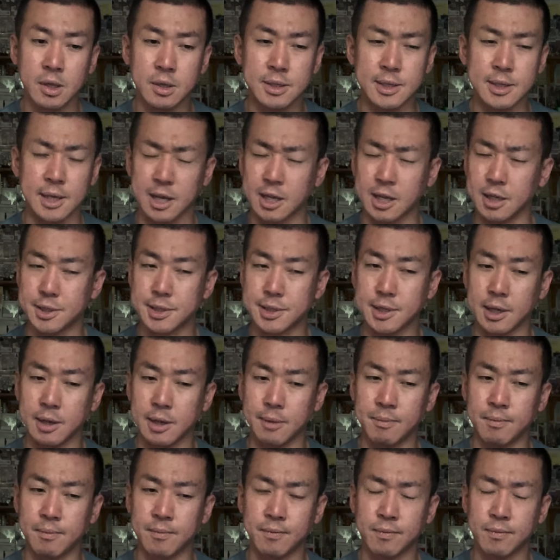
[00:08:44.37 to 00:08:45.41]
tickets,
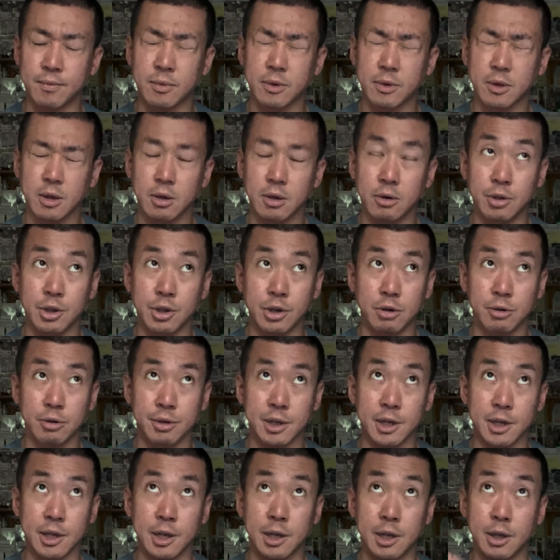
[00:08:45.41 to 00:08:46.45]
you know,
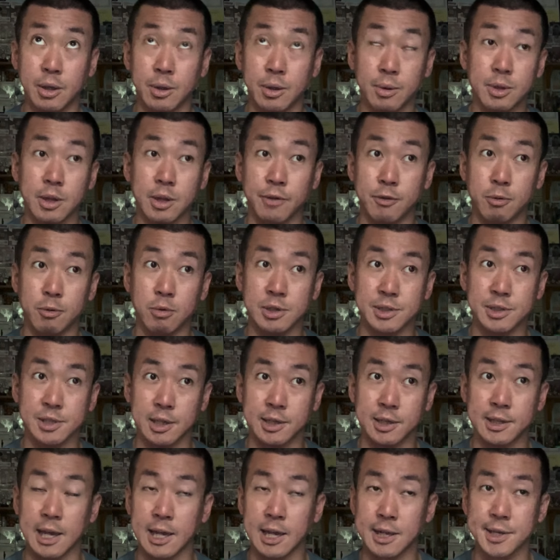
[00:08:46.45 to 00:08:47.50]
the different ones
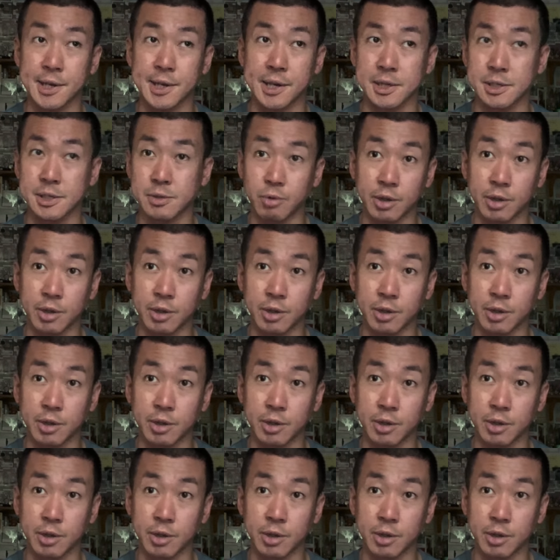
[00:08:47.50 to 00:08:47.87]
like day tickets,